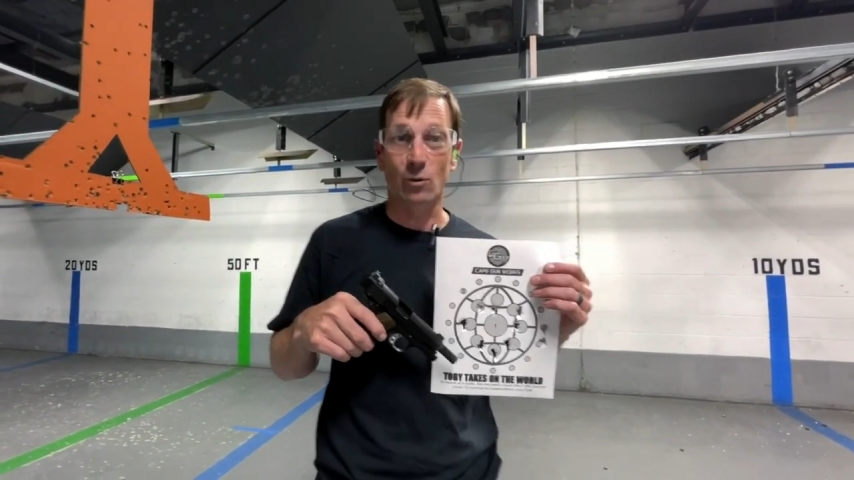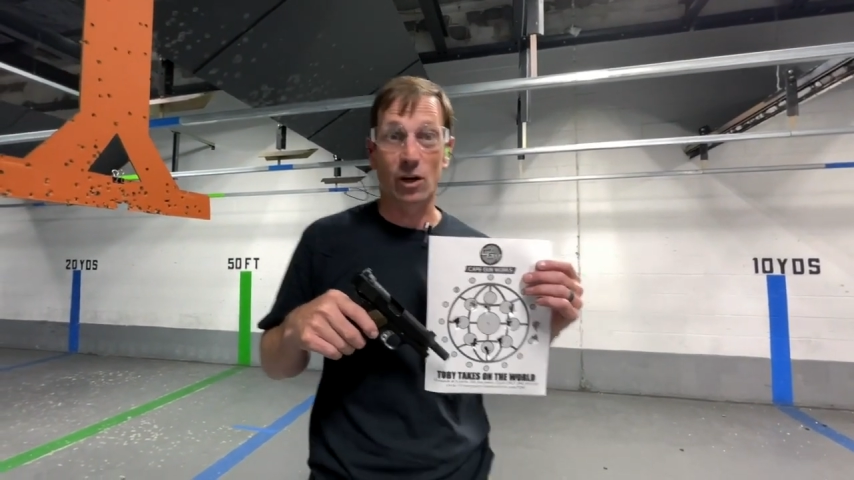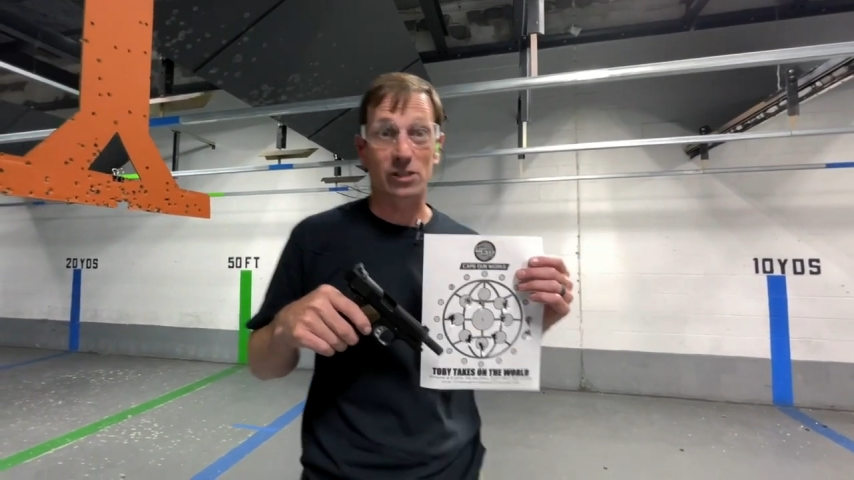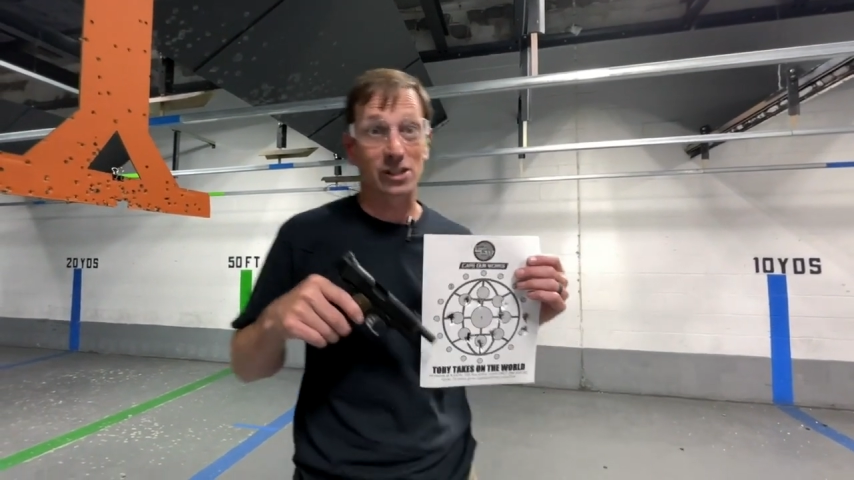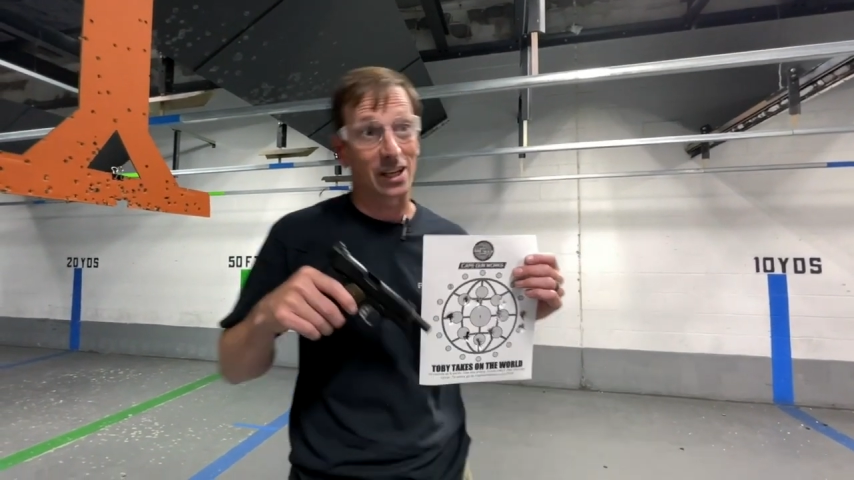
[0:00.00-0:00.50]

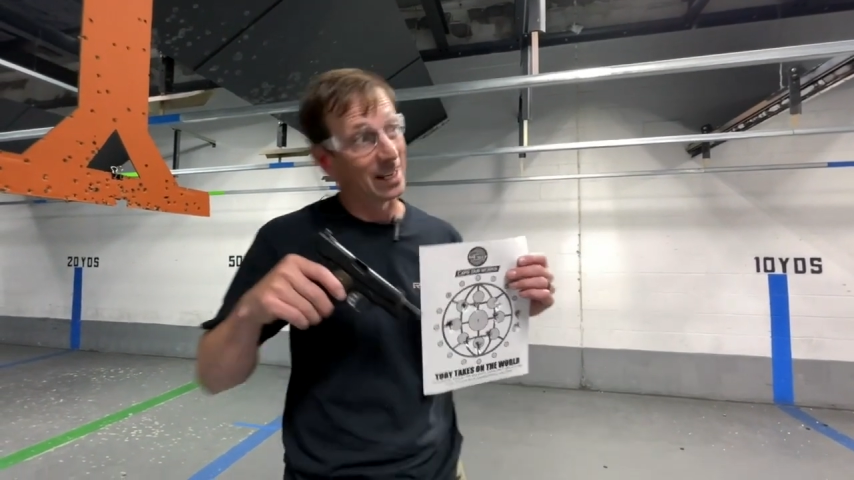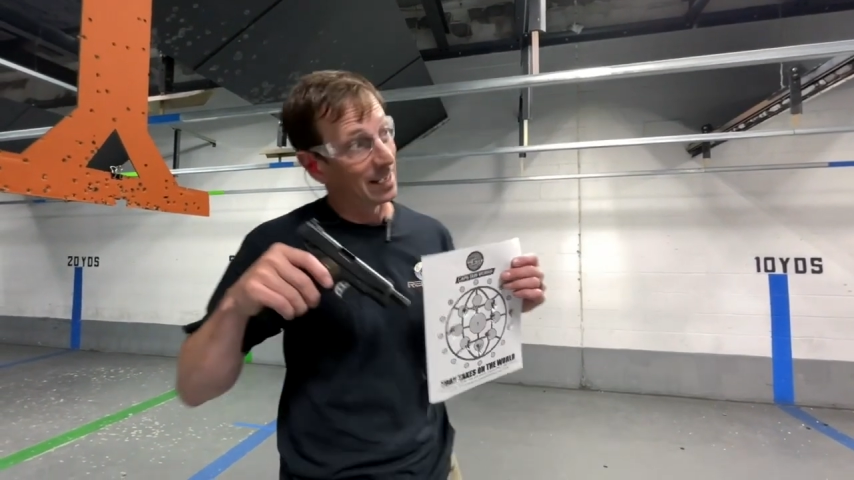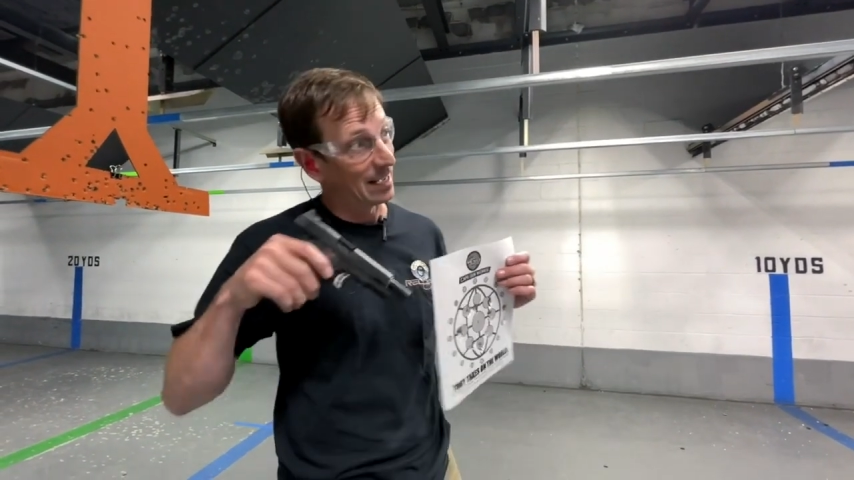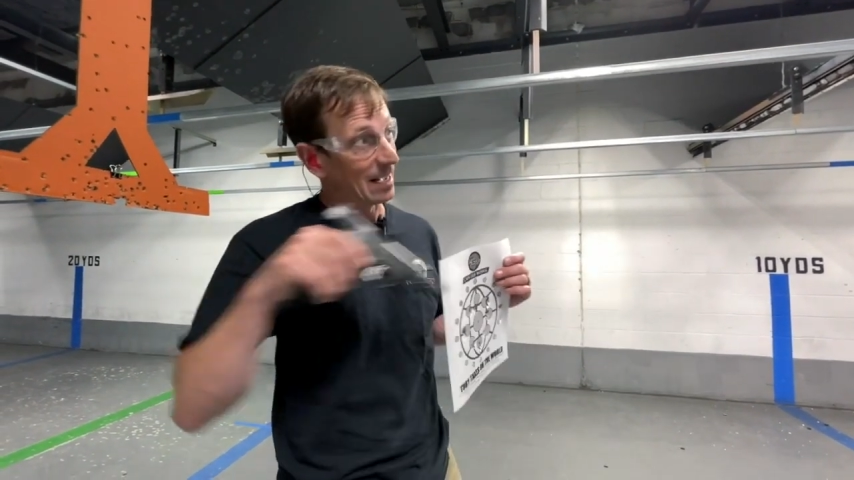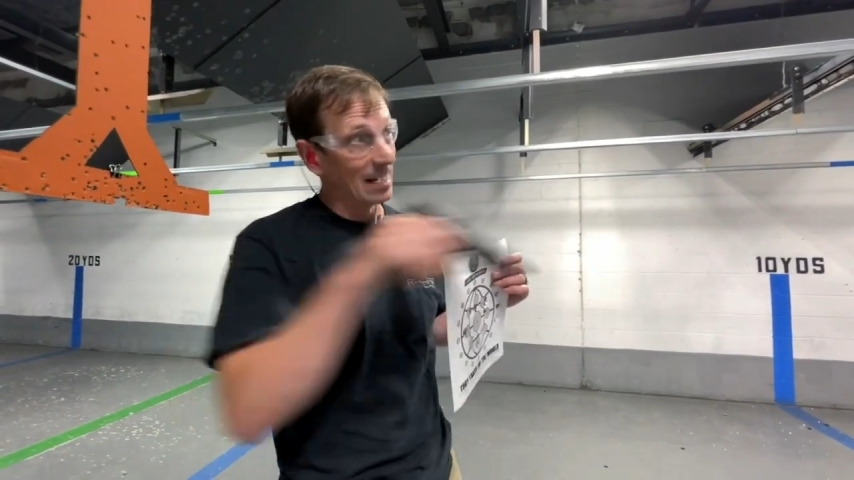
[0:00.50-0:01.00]
Works.
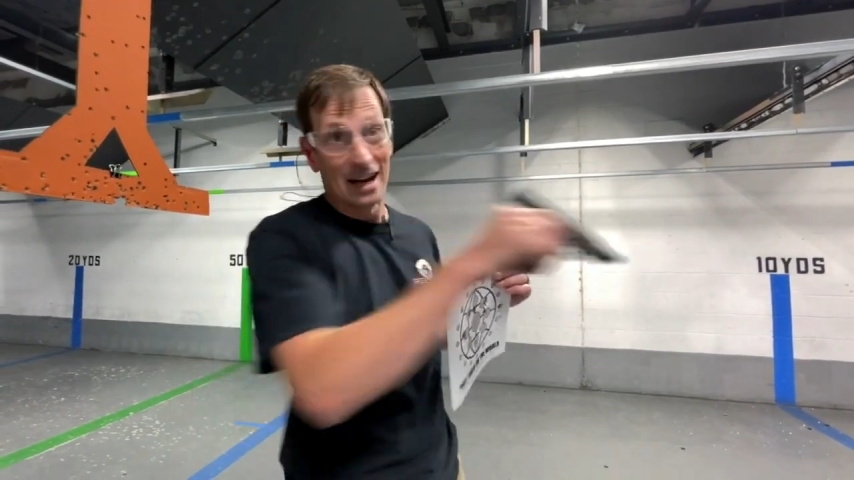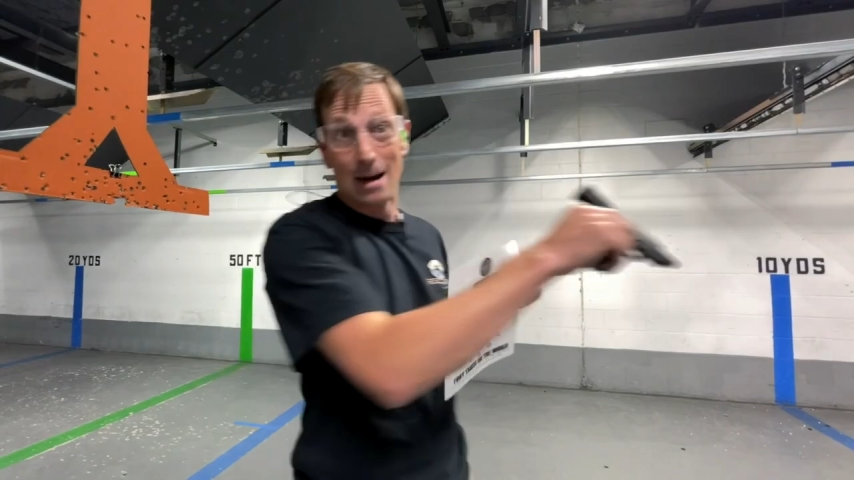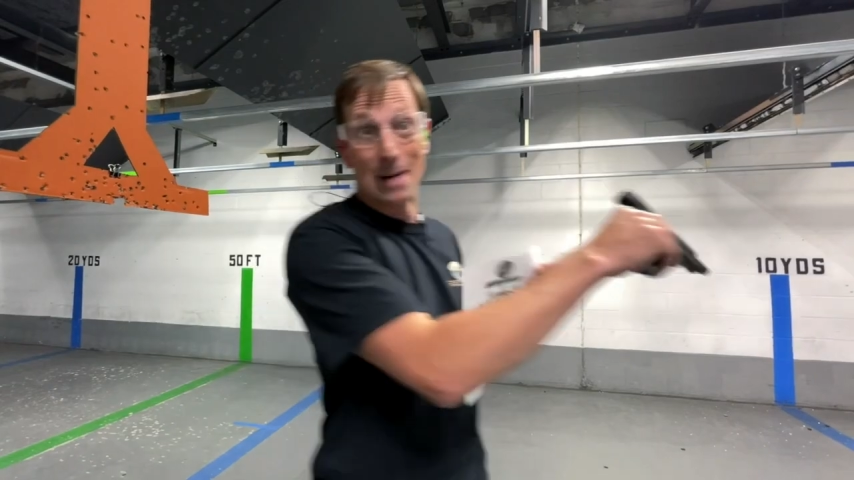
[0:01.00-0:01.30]
I'm